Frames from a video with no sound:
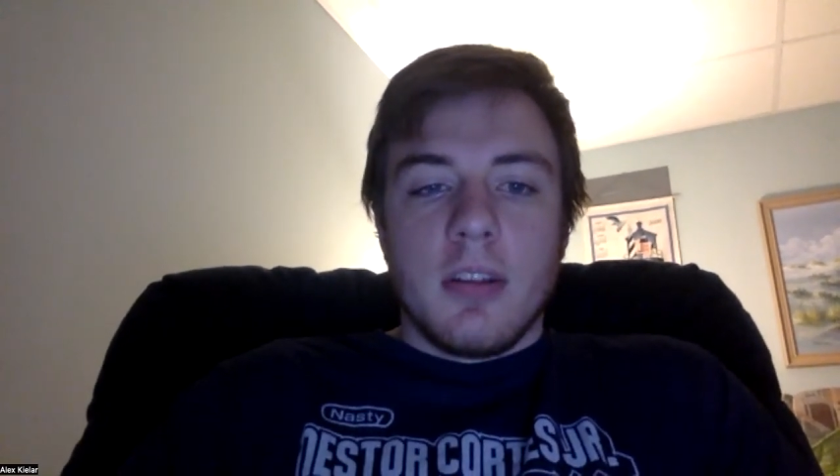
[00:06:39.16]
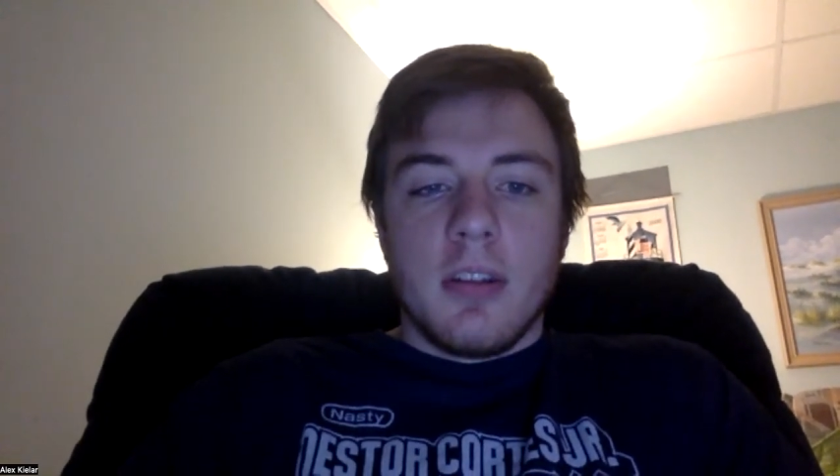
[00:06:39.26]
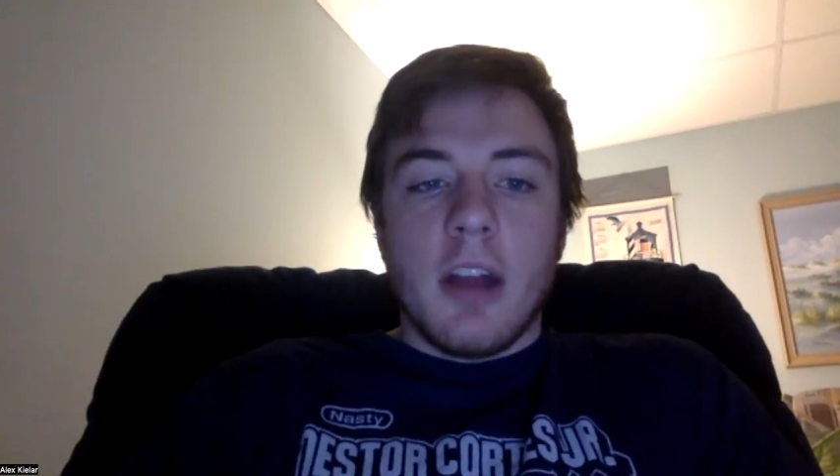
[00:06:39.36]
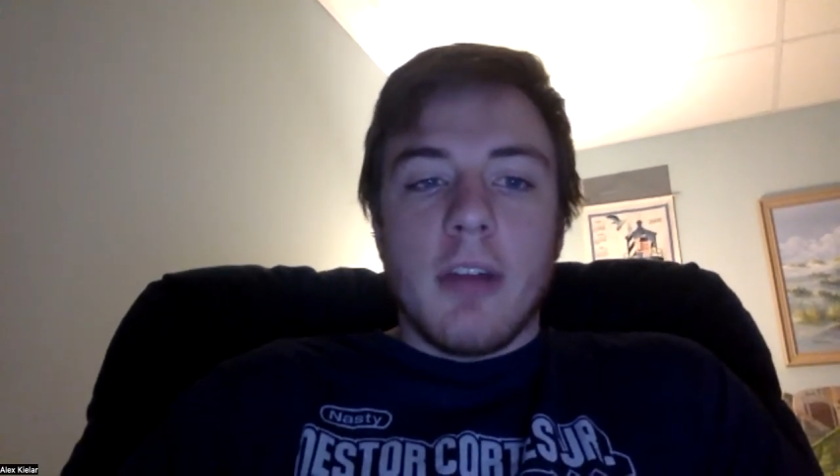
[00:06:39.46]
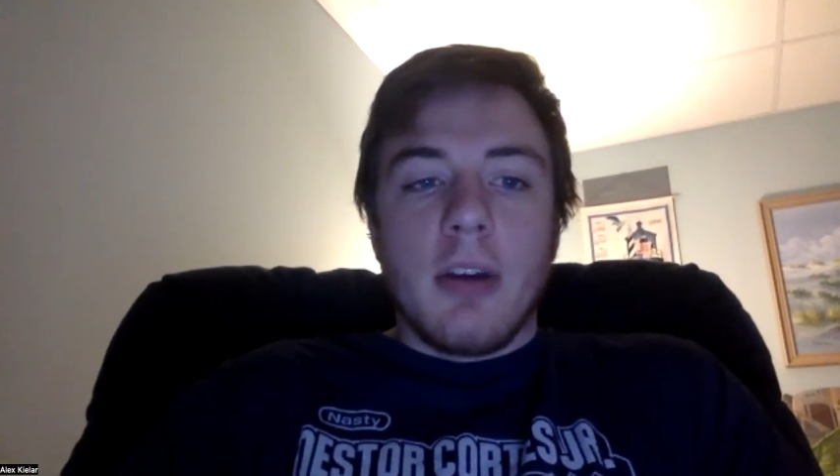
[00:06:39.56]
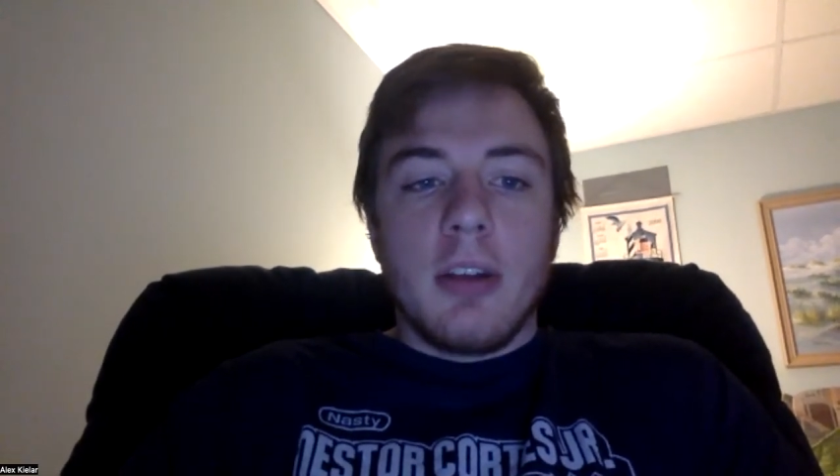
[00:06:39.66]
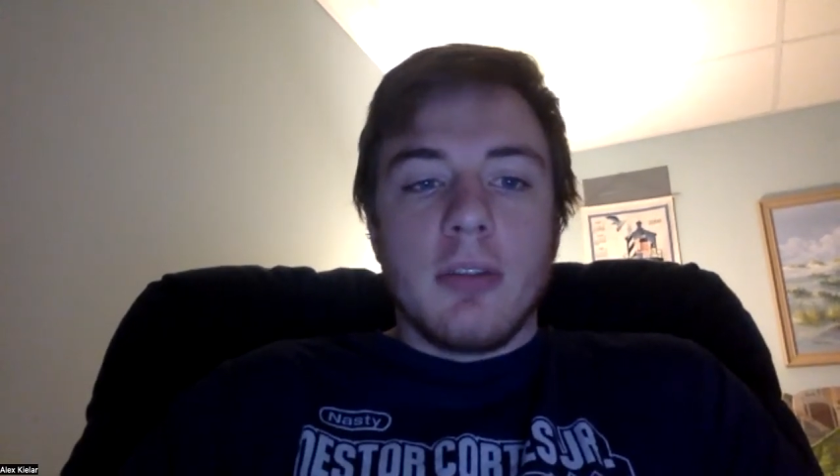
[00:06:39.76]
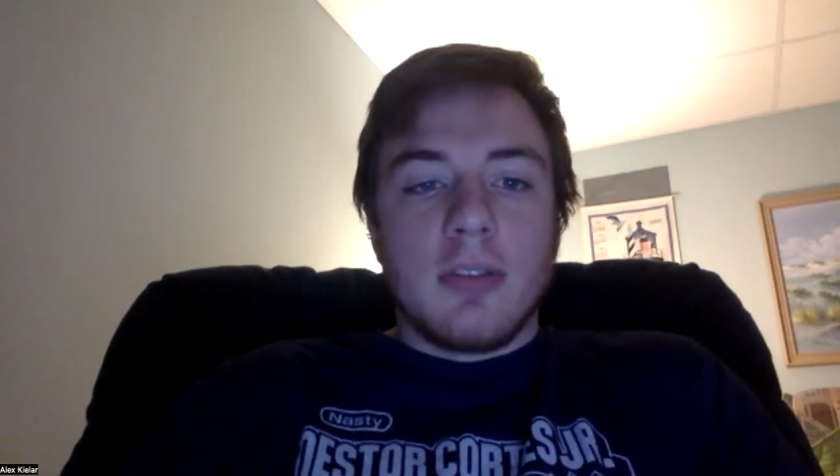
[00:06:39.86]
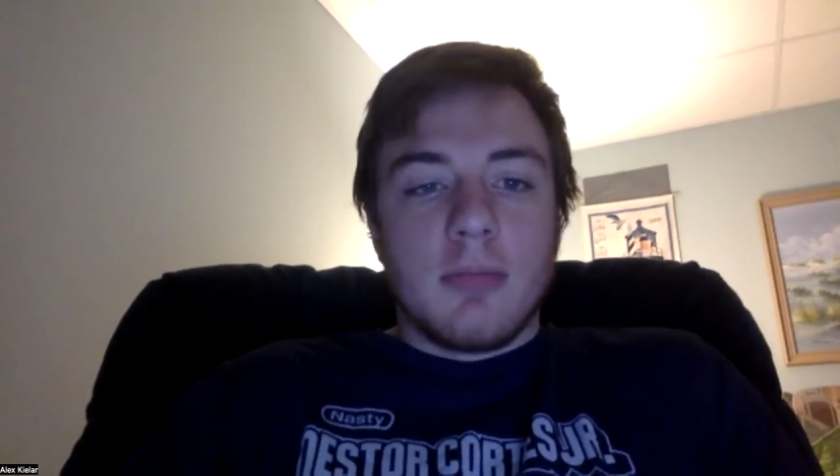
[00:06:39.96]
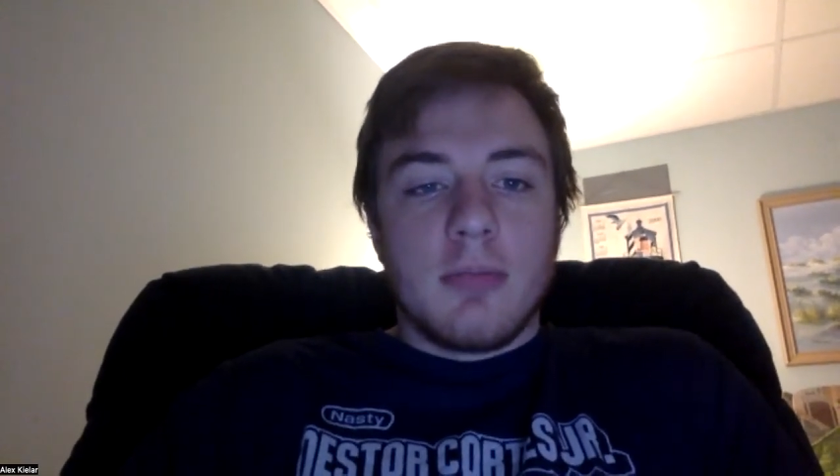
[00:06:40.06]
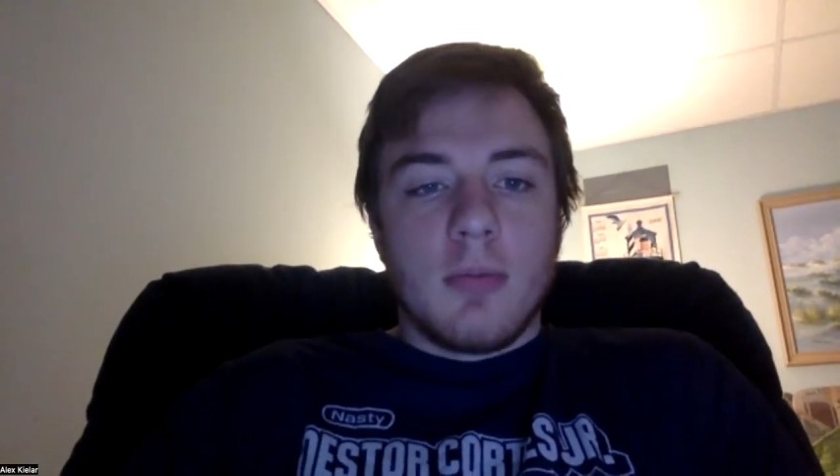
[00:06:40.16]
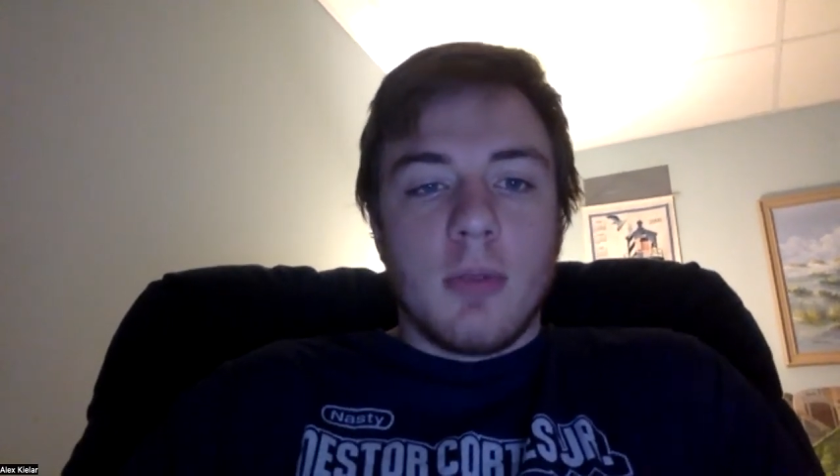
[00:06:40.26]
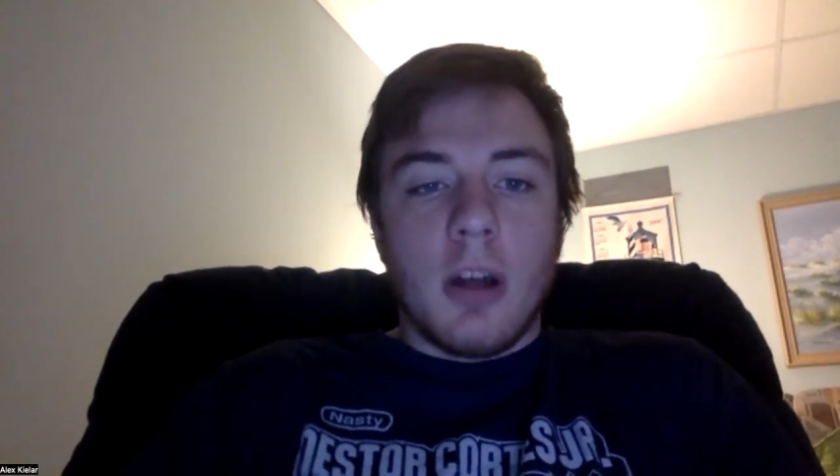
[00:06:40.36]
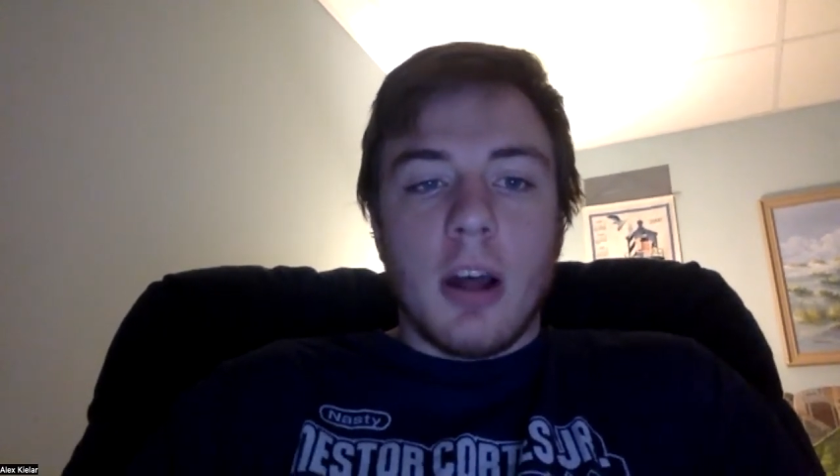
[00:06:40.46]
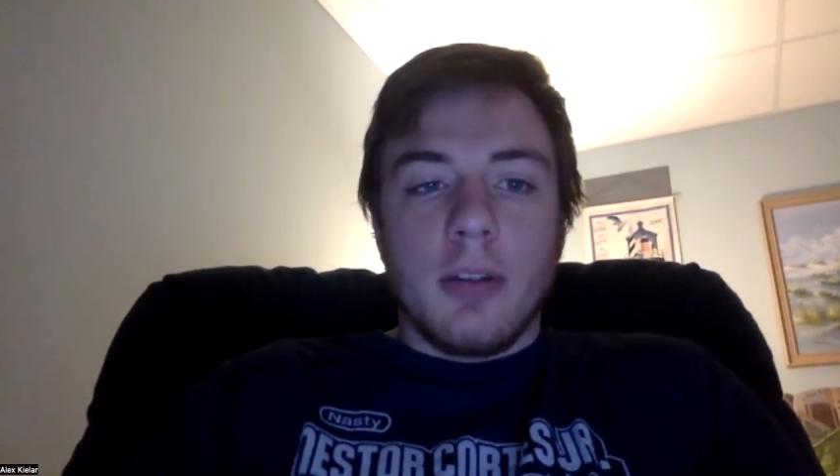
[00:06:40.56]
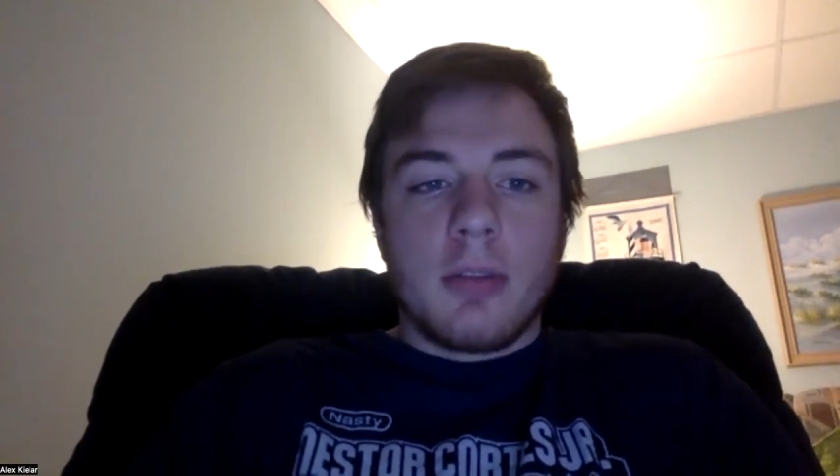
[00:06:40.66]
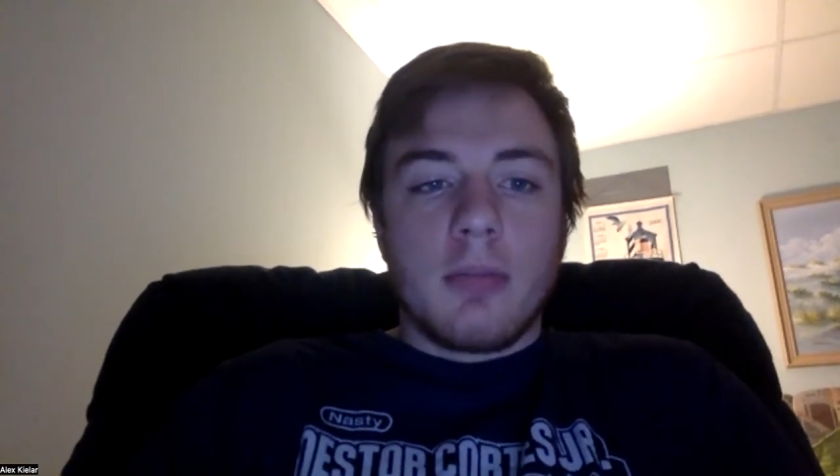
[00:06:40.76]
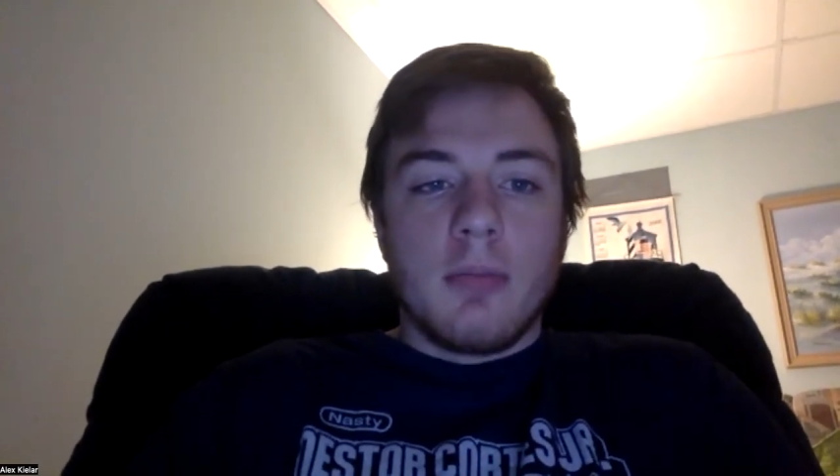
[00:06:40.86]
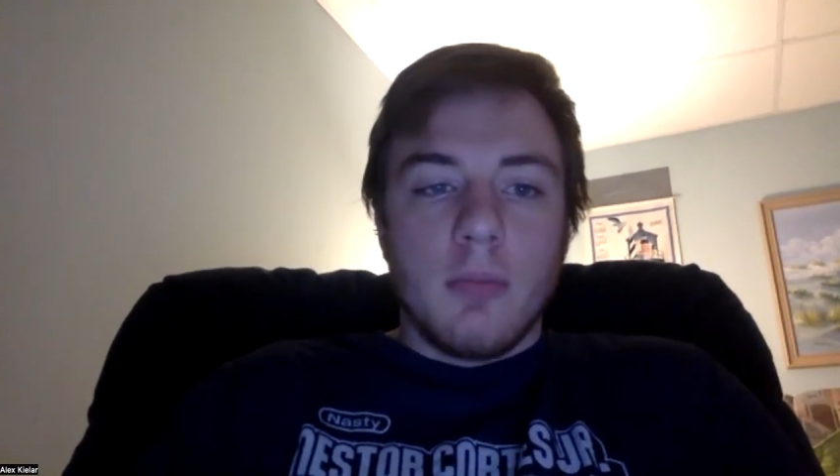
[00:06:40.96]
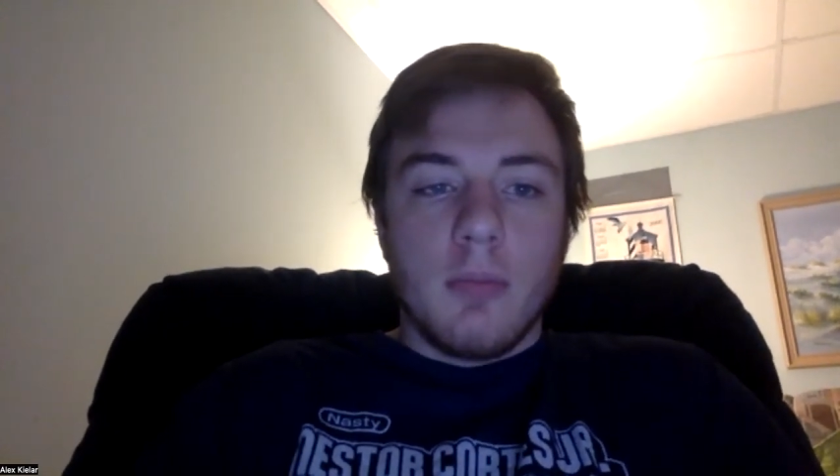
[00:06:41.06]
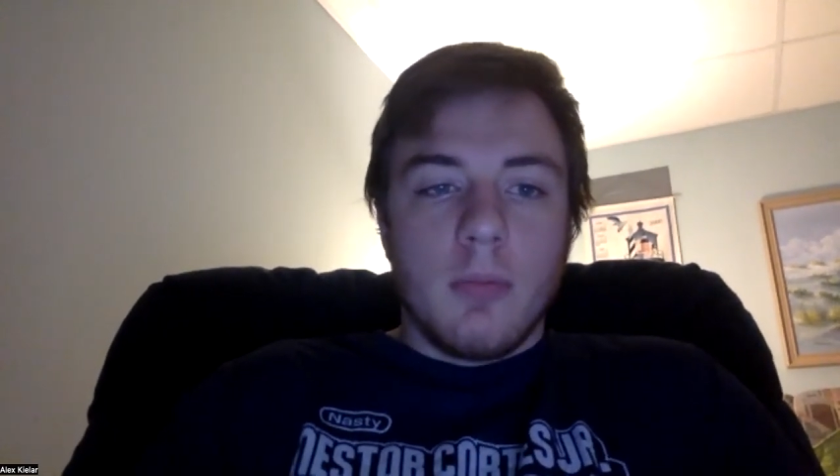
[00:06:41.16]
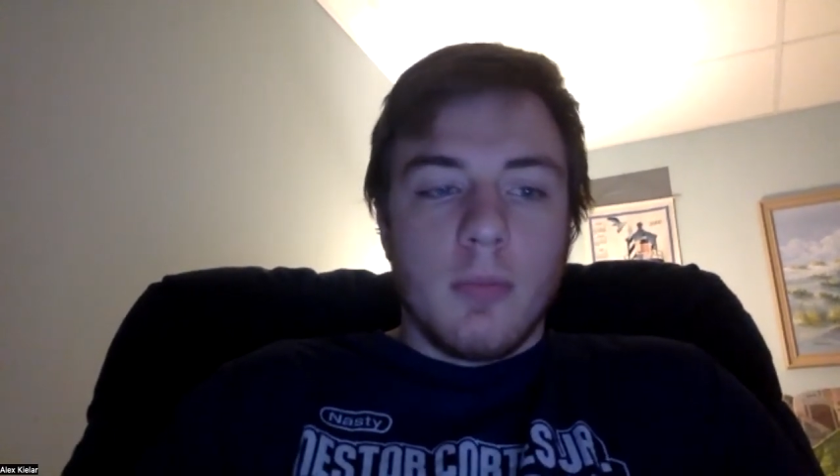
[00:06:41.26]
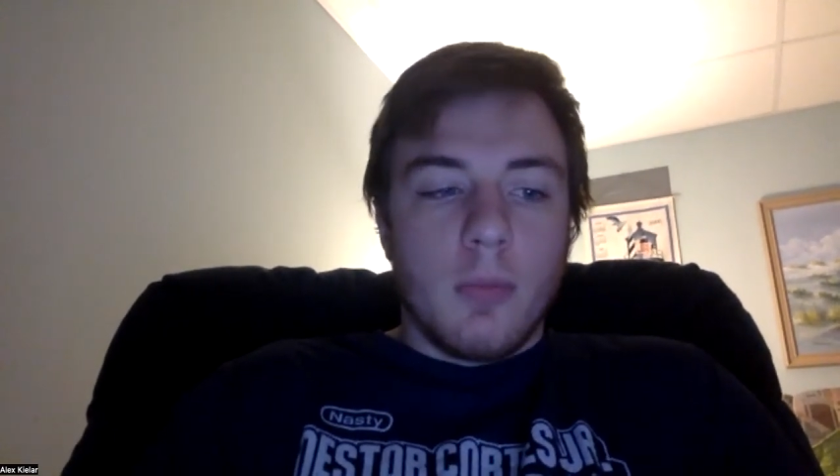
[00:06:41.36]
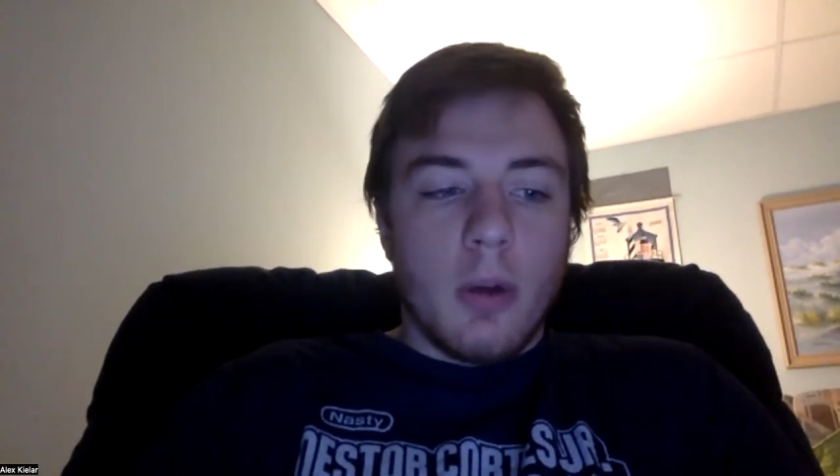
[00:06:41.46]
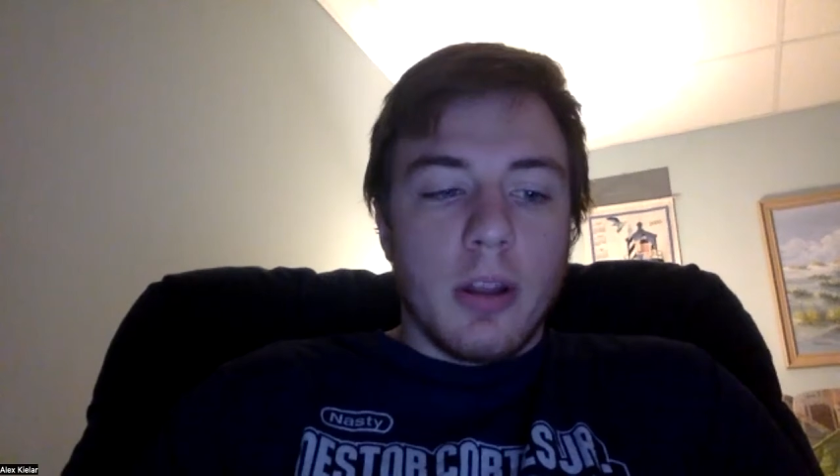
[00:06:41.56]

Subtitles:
Now he's one